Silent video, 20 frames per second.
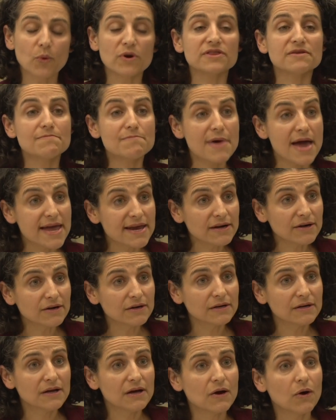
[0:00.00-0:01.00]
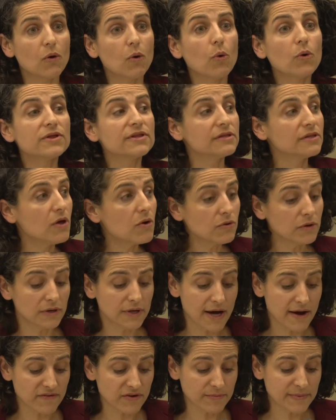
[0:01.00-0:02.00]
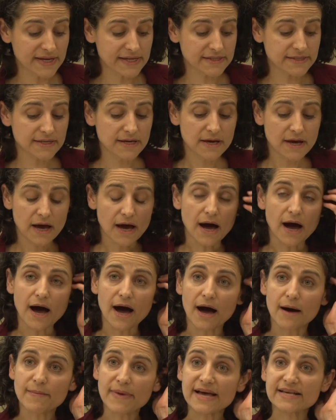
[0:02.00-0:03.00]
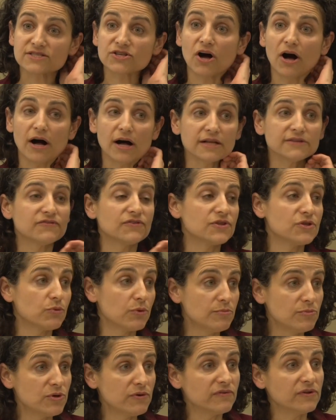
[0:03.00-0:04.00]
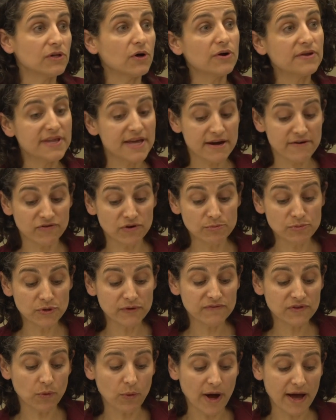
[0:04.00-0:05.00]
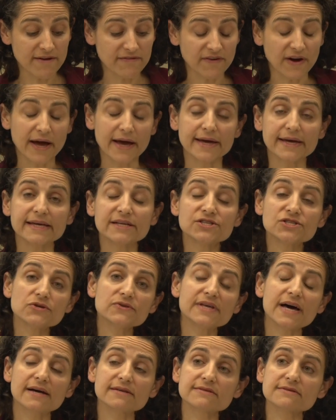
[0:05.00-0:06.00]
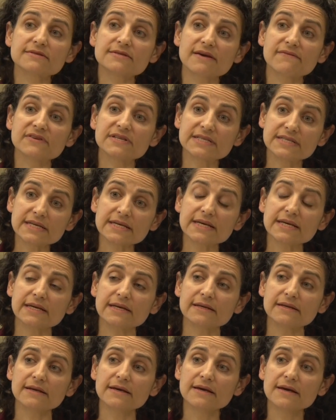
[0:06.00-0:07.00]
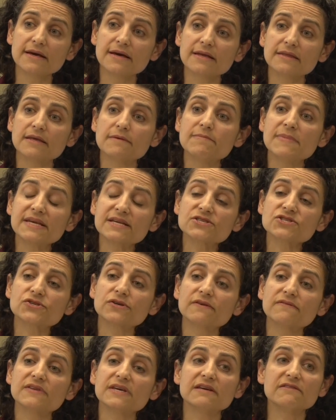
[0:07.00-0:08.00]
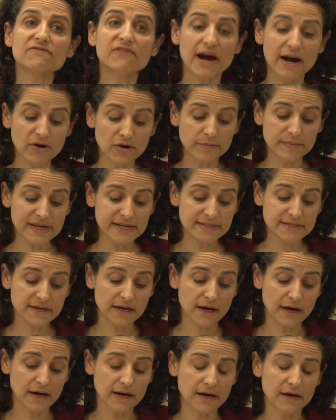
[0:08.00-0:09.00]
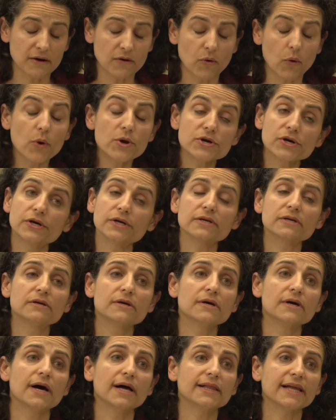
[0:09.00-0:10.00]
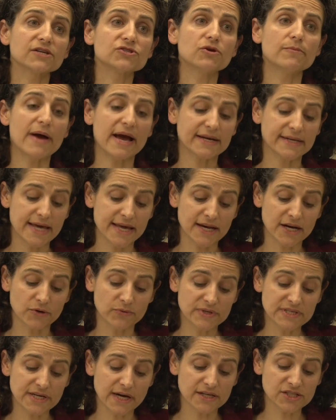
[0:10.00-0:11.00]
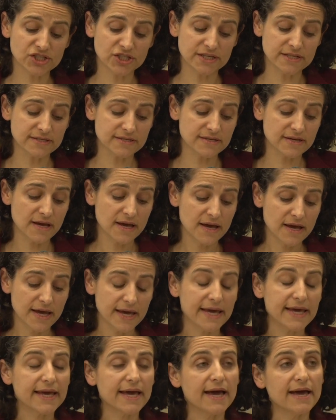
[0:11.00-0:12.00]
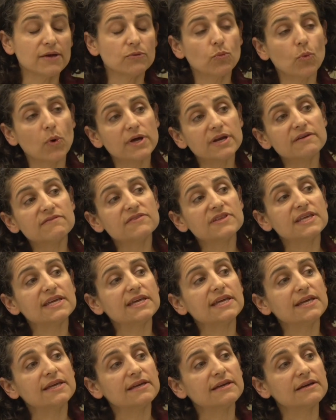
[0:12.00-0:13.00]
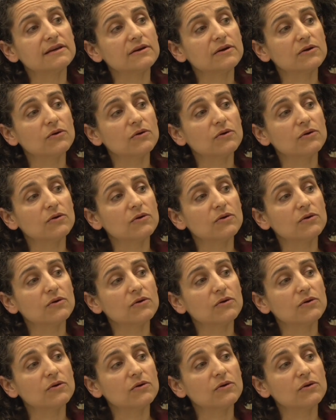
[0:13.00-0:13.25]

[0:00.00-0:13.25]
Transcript: where the mayor or the local government has called for the removal, or they have removed the Wi-Fi. In 2017, the Minister of the Environment ordered electromagnetic reductions, and one of the